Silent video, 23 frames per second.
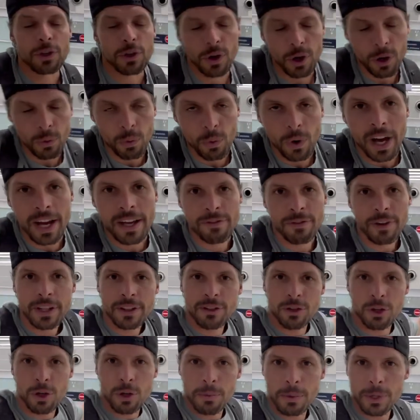you arrive
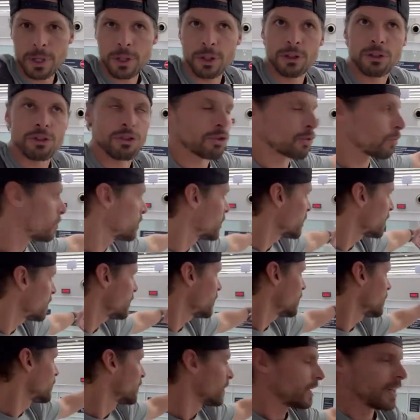at Terminal
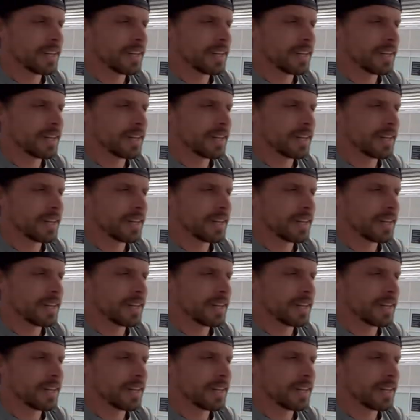3,